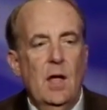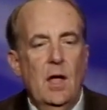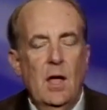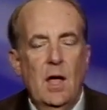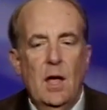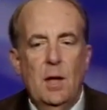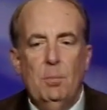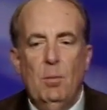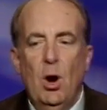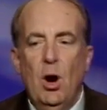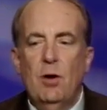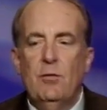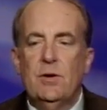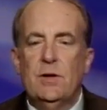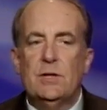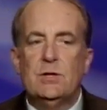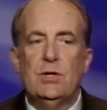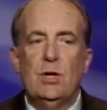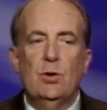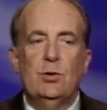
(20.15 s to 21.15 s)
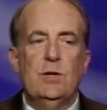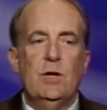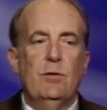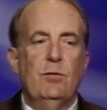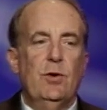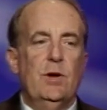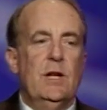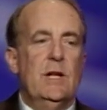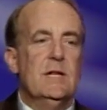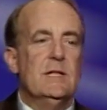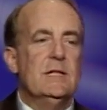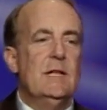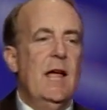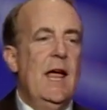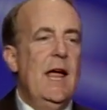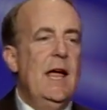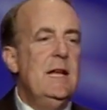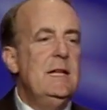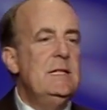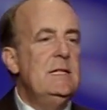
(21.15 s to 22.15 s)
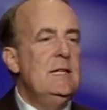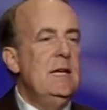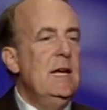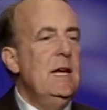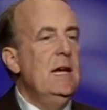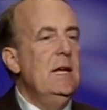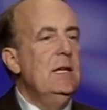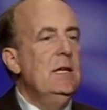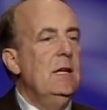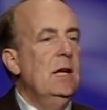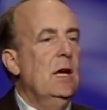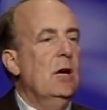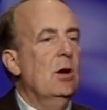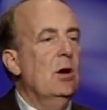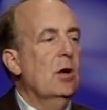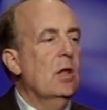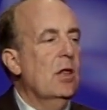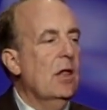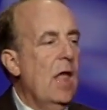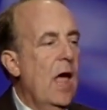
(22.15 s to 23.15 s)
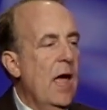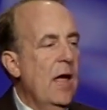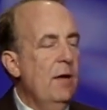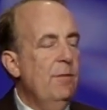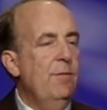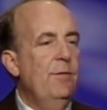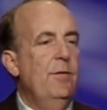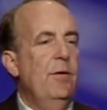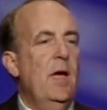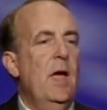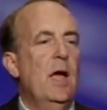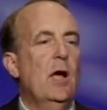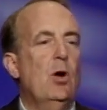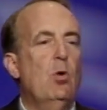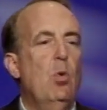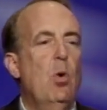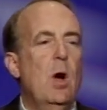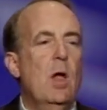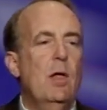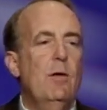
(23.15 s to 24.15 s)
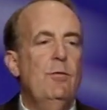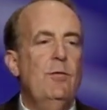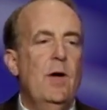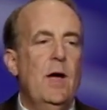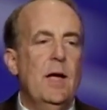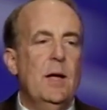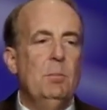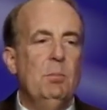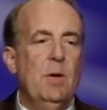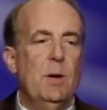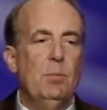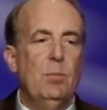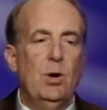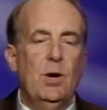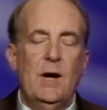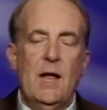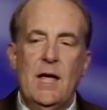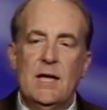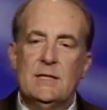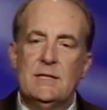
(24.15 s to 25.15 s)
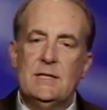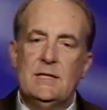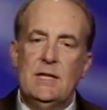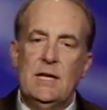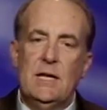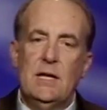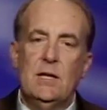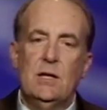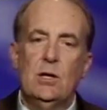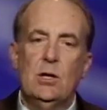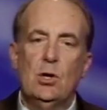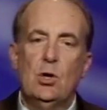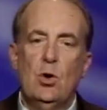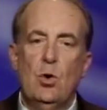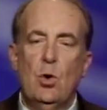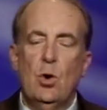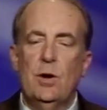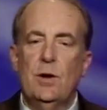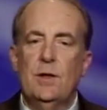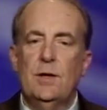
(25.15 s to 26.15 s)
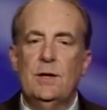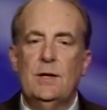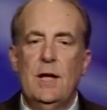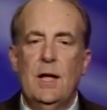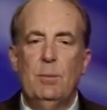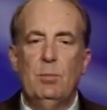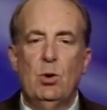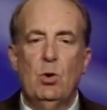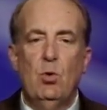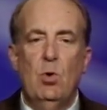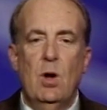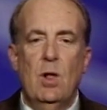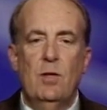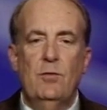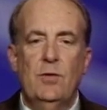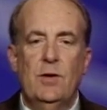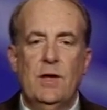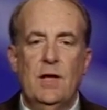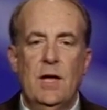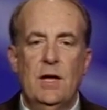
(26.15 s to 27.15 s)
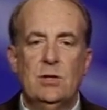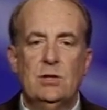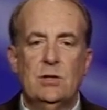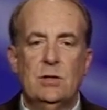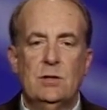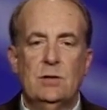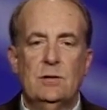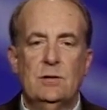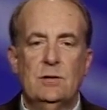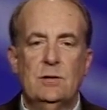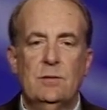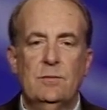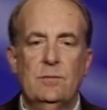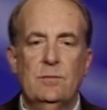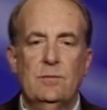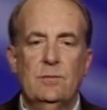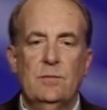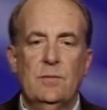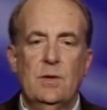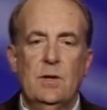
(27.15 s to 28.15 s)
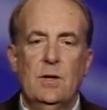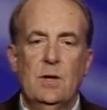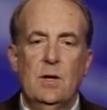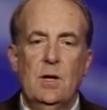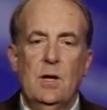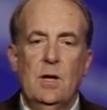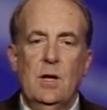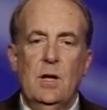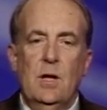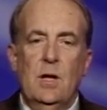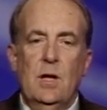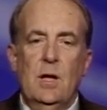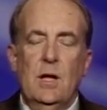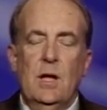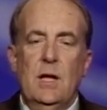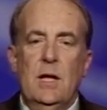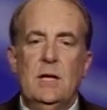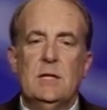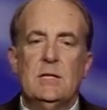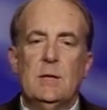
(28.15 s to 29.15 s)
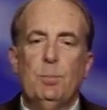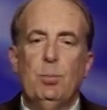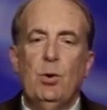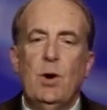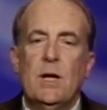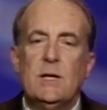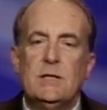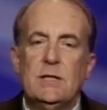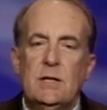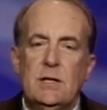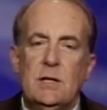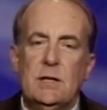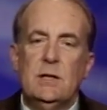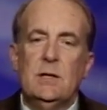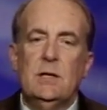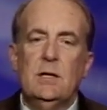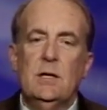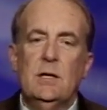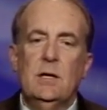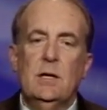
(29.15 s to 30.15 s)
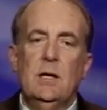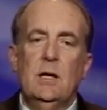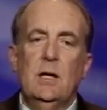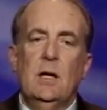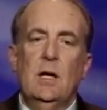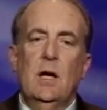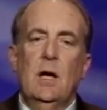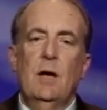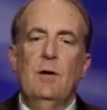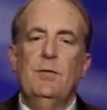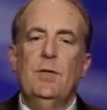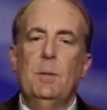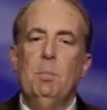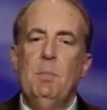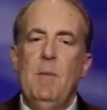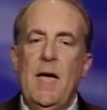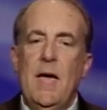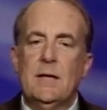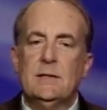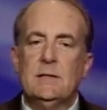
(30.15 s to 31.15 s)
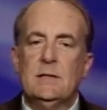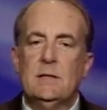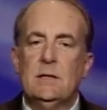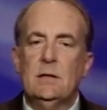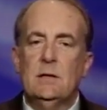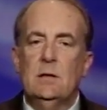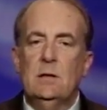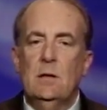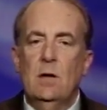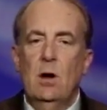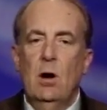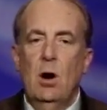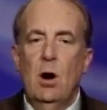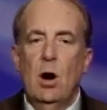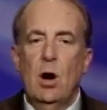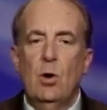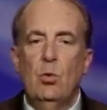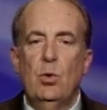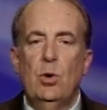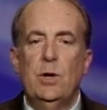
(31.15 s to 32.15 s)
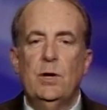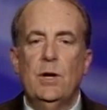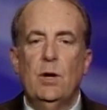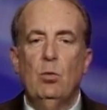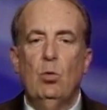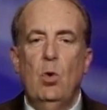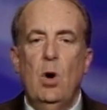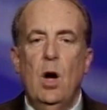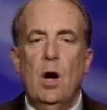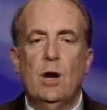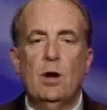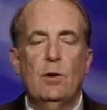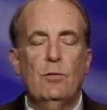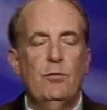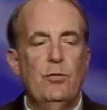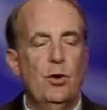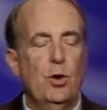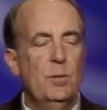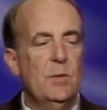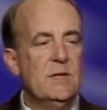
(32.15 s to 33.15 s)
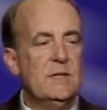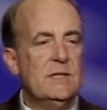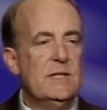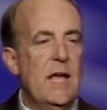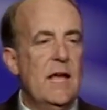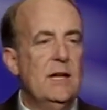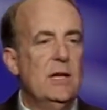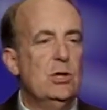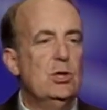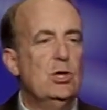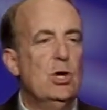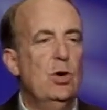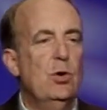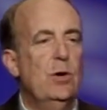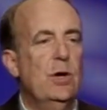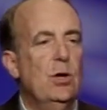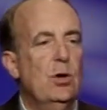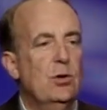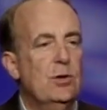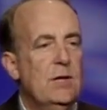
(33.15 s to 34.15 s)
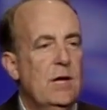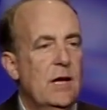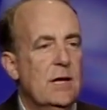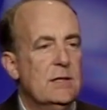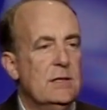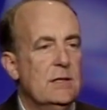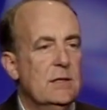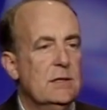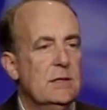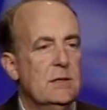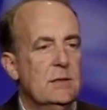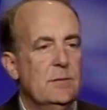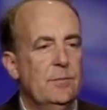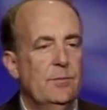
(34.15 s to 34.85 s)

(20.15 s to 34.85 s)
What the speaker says: And Marvin is no different. He is an 18-year life and qualifying member and has 10 core-to-the-table qualification. He's the president of the Madsen, Harwood, and Walker firm in San Antonio, Texas.